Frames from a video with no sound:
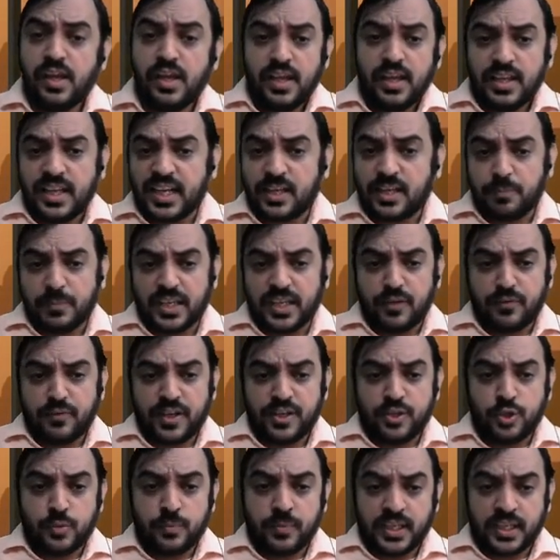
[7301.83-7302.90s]
Let me give a
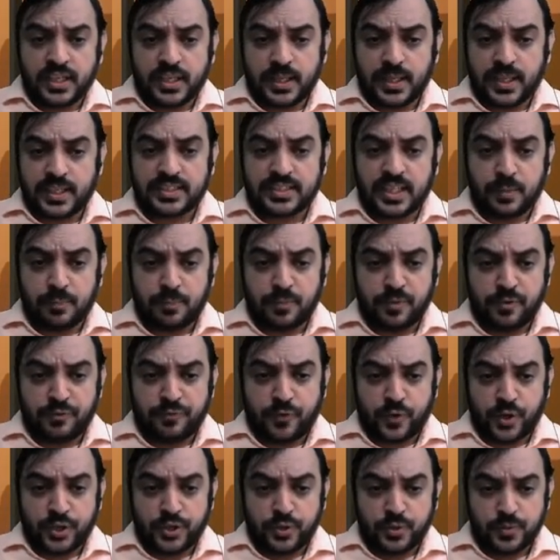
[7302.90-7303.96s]
numerical example
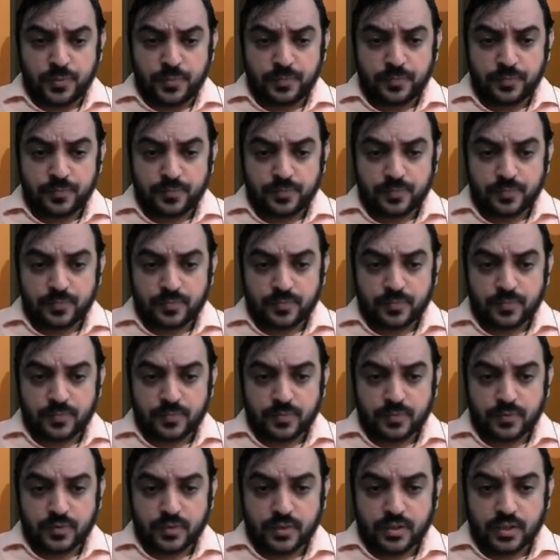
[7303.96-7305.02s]
for you.
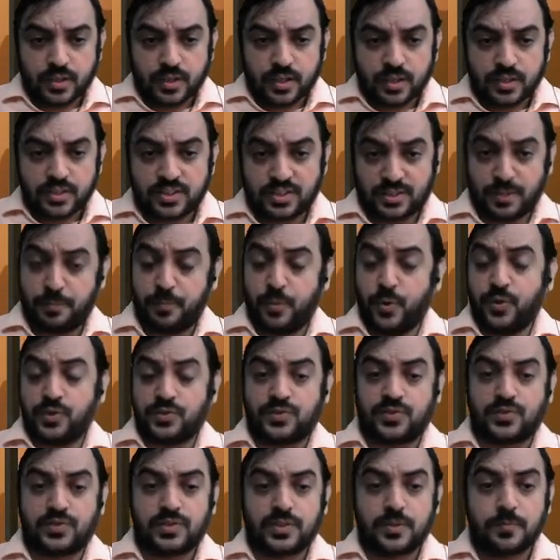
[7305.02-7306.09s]

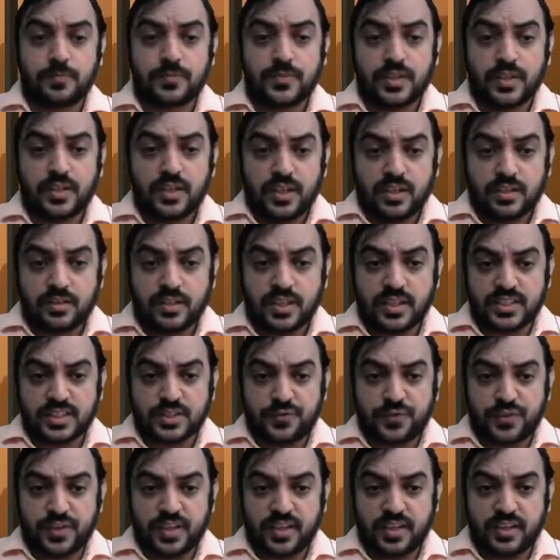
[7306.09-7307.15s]
Suppose
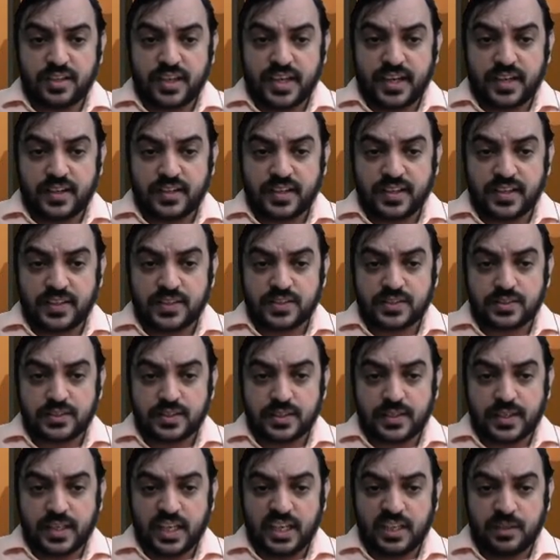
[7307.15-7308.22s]
risk-free rate is
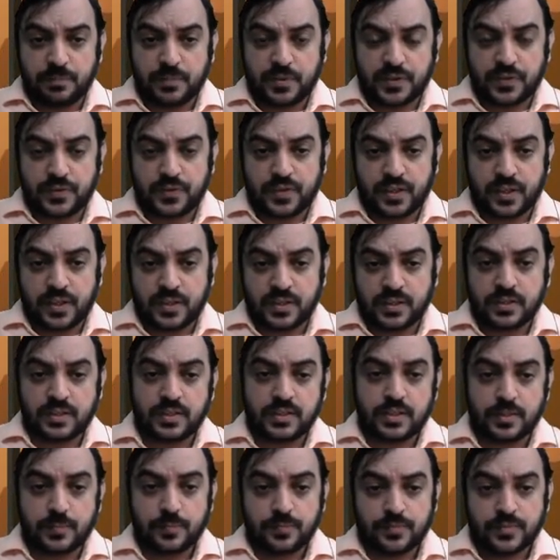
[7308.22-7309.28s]
10%,
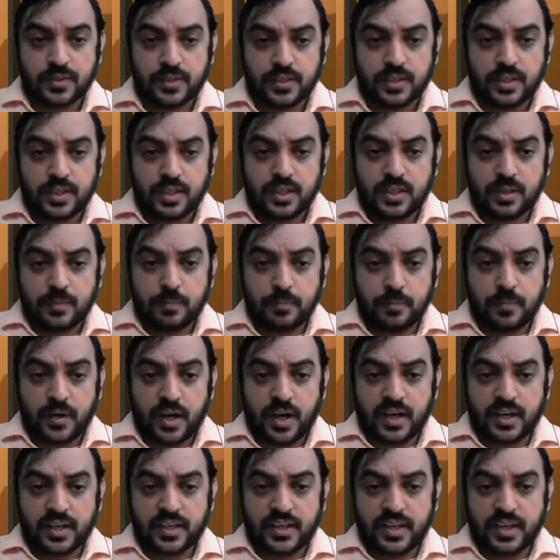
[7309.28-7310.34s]

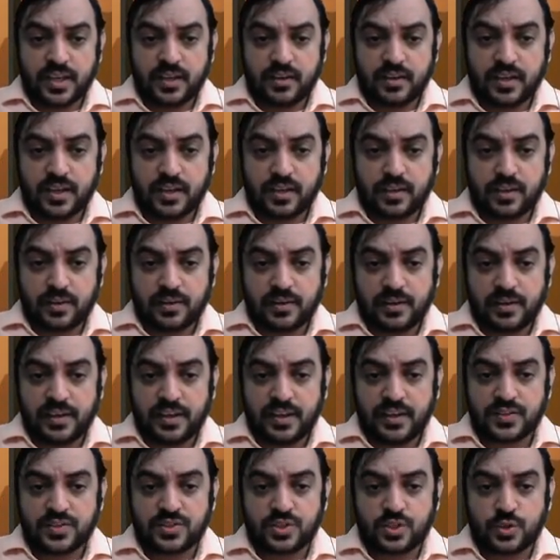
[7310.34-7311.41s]
market return
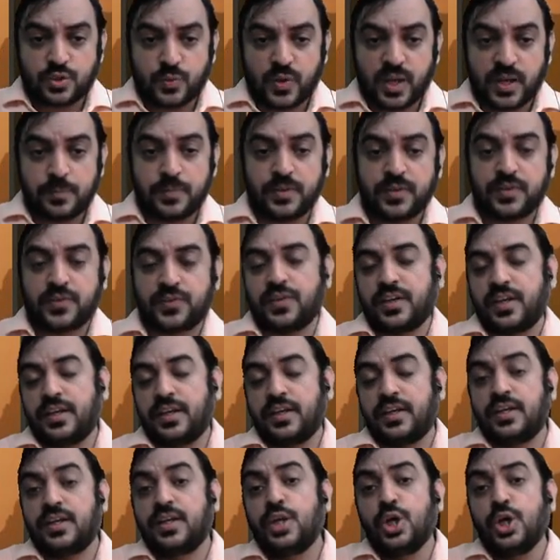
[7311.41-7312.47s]
is
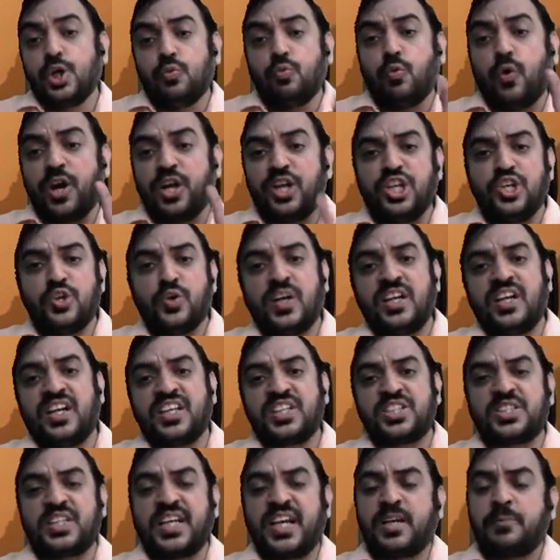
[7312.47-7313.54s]
12%. What do you
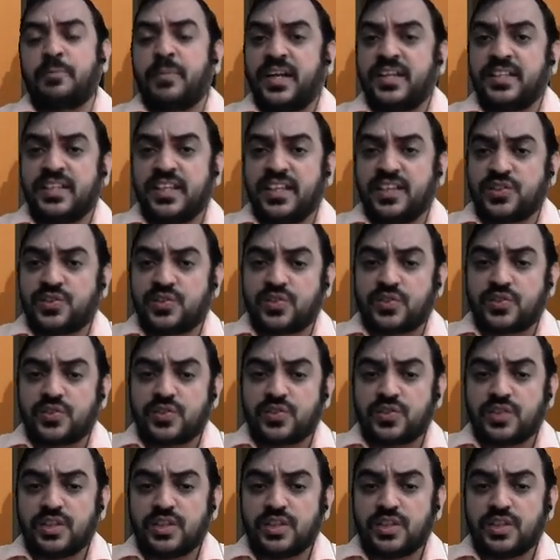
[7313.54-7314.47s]
understand by this?